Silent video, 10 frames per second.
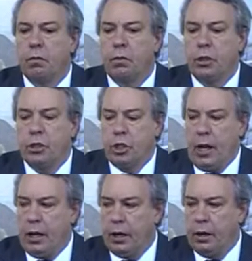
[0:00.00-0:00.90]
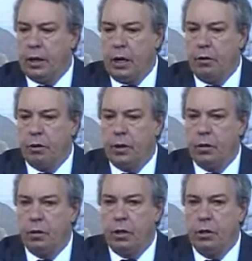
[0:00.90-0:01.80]
It's just like an uncovering.
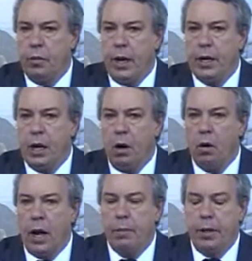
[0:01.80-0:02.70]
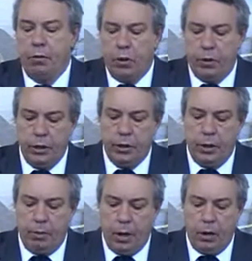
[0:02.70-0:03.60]
Now, you may know, and I believe one reason
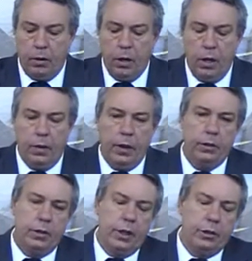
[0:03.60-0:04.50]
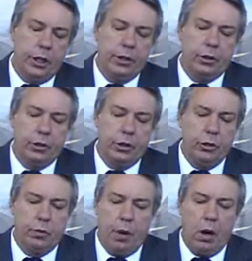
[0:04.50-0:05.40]
that Paul, that, that Jesus
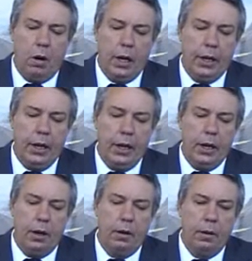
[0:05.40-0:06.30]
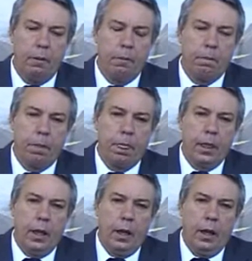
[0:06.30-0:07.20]
used Paul like he did,
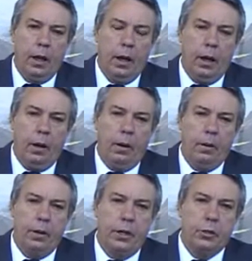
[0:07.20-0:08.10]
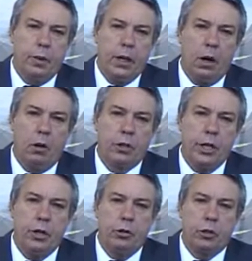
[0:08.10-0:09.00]
uh, is because
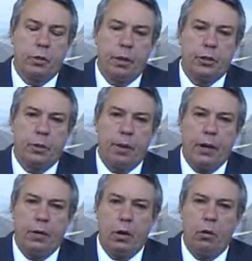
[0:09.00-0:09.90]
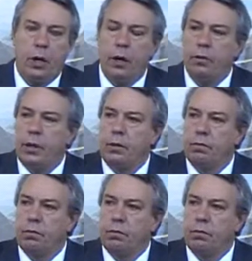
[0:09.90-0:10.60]
he knew so much about the old covenant.